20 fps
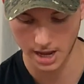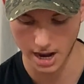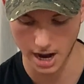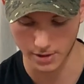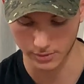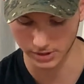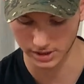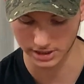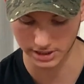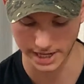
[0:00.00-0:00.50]
I
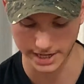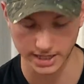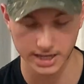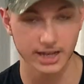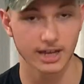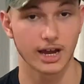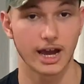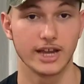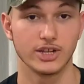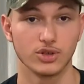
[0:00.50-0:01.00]
really like
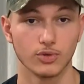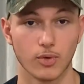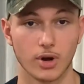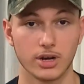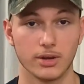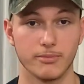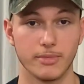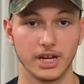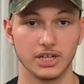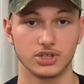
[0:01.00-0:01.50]
it. I do want
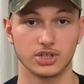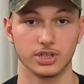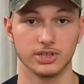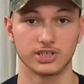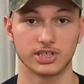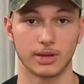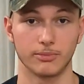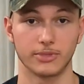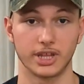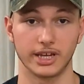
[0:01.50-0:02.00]
to mention
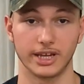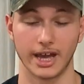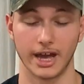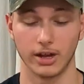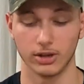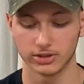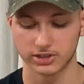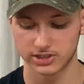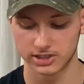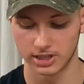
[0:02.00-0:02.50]
something
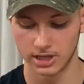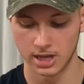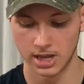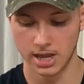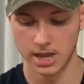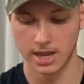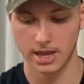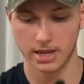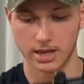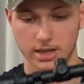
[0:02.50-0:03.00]
else.
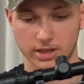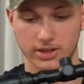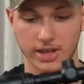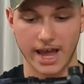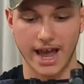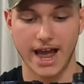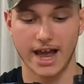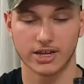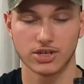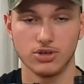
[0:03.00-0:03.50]
The
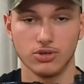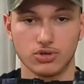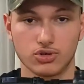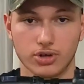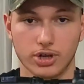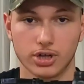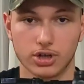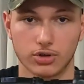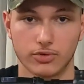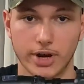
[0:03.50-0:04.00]

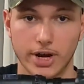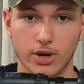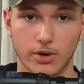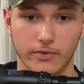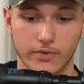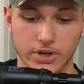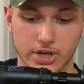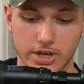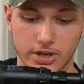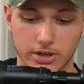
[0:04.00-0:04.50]
AccuTrigger right
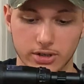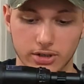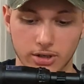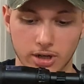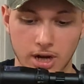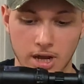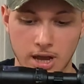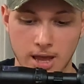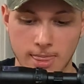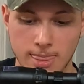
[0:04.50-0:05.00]
over
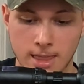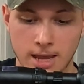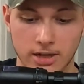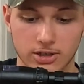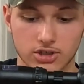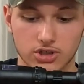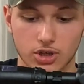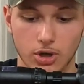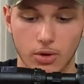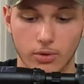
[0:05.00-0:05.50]
here.
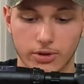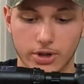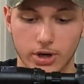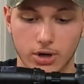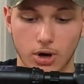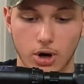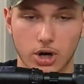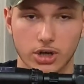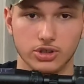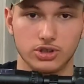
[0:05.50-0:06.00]
So
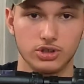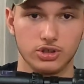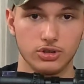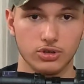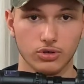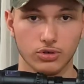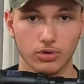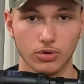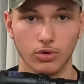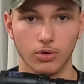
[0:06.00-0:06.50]
there are
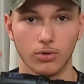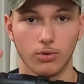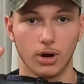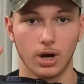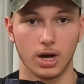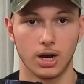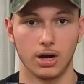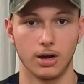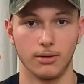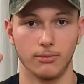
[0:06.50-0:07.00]
two
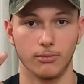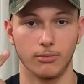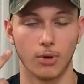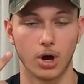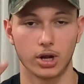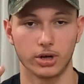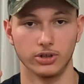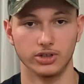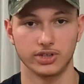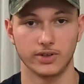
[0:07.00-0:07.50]

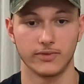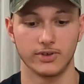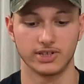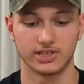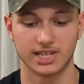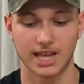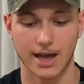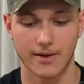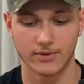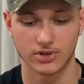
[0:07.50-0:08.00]
models of the
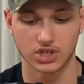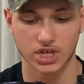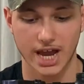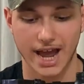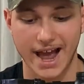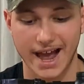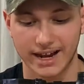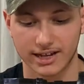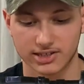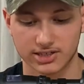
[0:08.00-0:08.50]
Savage
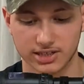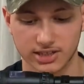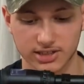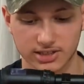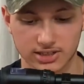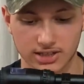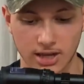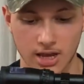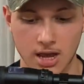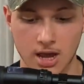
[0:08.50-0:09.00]

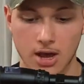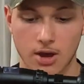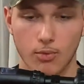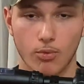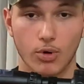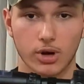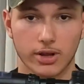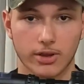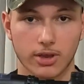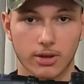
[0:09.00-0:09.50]
Axis.
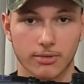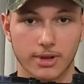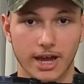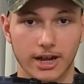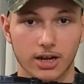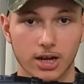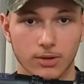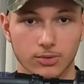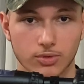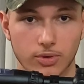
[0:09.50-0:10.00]
One of them
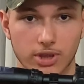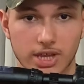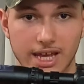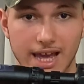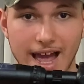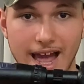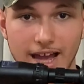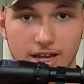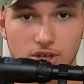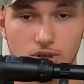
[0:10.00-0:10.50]
that comes with the
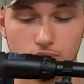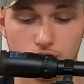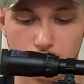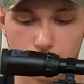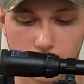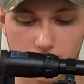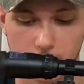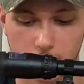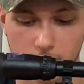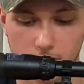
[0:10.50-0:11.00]

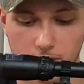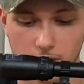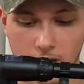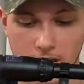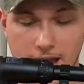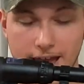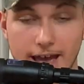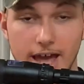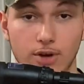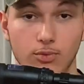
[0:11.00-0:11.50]
AccuTrigger
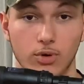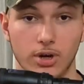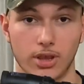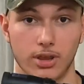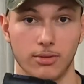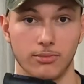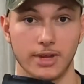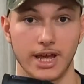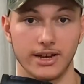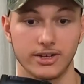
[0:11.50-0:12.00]
and one of
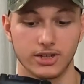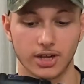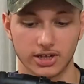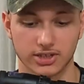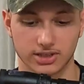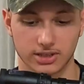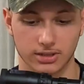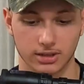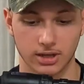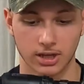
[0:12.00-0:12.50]
them that
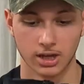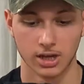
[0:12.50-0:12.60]
doesn't.